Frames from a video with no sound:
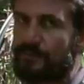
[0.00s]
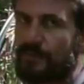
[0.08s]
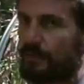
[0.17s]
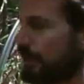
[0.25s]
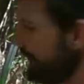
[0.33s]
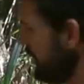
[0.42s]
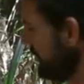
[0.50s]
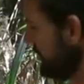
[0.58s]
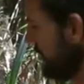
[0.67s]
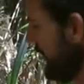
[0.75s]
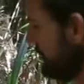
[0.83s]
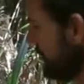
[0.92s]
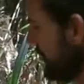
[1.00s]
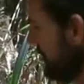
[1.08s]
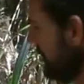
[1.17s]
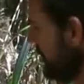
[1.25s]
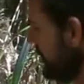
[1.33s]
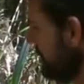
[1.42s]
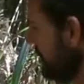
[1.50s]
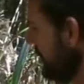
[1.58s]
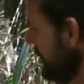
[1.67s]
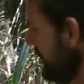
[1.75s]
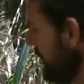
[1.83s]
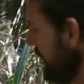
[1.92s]
All right, these stems can be split
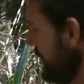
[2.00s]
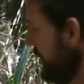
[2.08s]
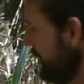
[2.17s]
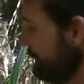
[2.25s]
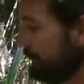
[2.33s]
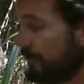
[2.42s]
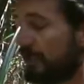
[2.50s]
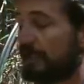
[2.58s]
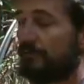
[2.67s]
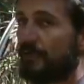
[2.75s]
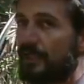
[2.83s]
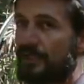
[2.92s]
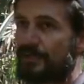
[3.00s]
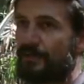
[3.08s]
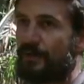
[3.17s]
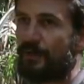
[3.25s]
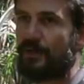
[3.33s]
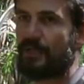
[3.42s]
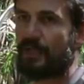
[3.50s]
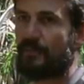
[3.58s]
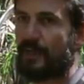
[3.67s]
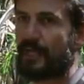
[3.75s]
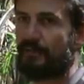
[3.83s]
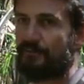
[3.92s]
and they're really, really strong. You can
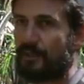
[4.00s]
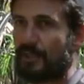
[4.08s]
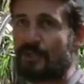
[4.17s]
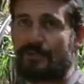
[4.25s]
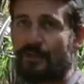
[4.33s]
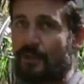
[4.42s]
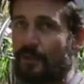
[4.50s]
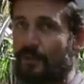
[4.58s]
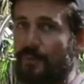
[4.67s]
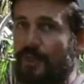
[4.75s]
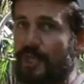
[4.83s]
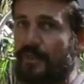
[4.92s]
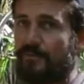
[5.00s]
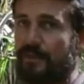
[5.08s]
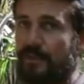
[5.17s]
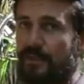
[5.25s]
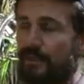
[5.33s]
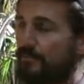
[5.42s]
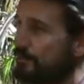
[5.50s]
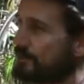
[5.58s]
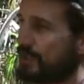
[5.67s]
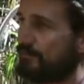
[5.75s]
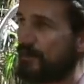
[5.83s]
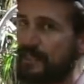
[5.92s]
make a really strong cord out of it. You've all
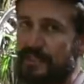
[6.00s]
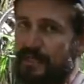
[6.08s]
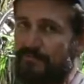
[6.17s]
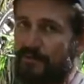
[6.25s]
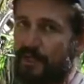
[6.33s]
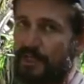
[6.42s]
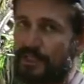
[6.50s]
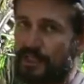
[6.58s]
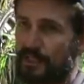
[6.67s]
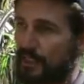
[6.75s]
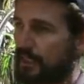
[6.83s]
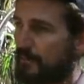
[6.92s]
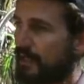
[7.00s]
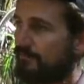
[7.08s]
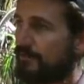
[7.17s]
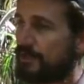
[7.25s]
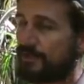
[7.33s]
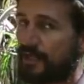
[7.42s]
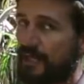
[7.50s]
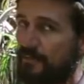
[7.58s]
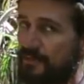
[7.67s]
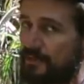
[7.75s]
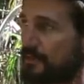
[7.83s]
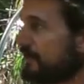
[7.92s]
seen rattan furniture. You can make fish
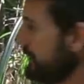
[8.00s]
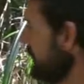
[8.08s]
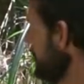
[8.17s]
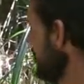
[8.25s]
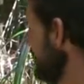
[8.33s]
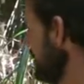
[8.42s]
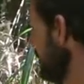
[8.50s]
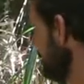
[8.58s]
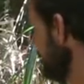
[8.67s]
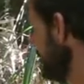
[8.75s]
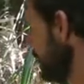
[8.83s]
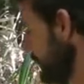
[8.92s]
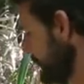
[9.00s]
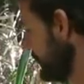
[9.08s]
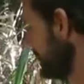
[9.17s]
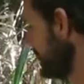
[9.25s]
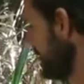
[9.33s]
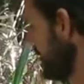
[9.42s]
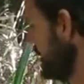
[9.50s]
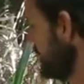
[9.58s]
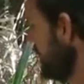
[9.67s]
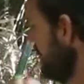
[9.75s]
traps, all sorts of things.